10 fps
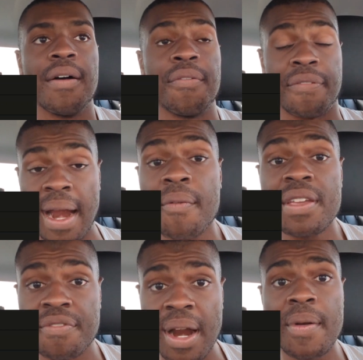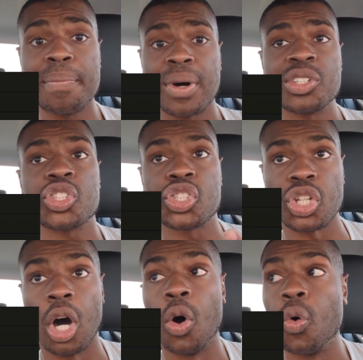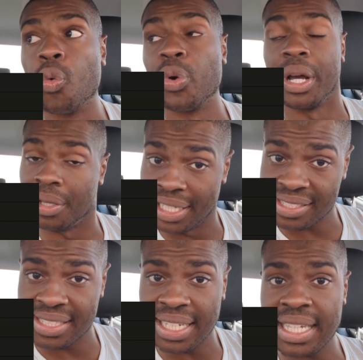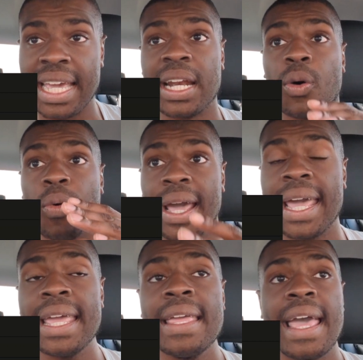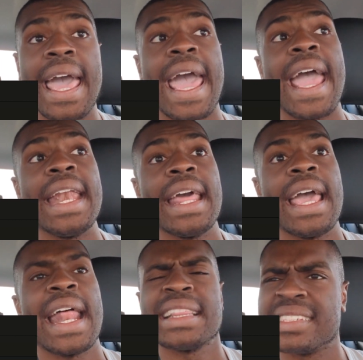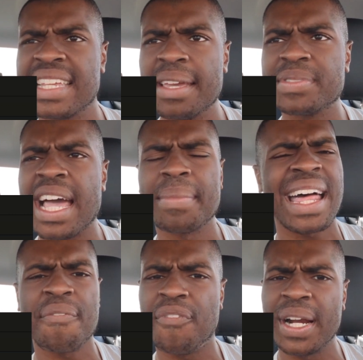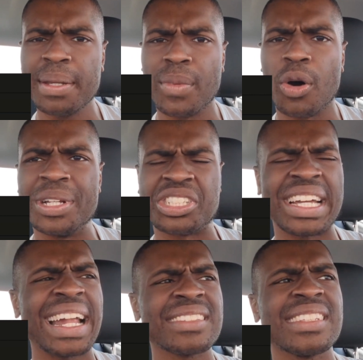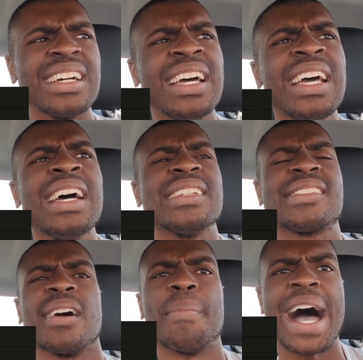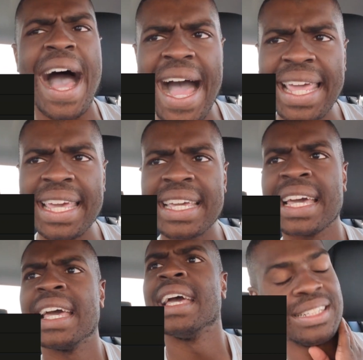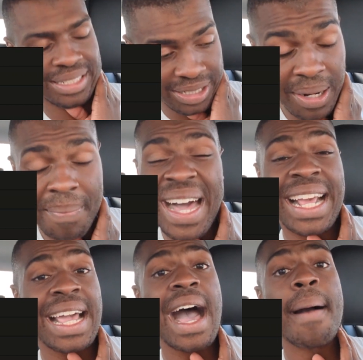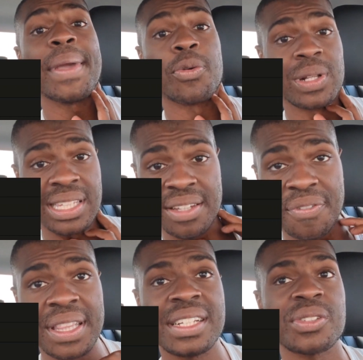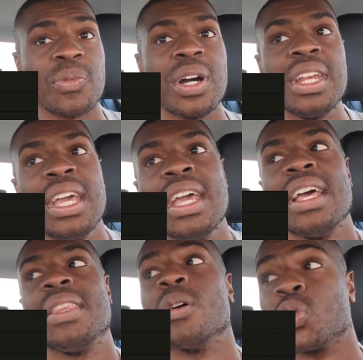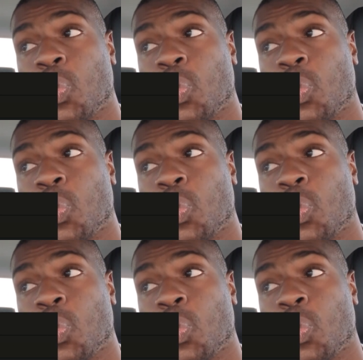very, very much so realistic in a way. And at the same time, a lot of funny moments. Shout out to Salma Hayek. Good amount of comic relief in this one. There's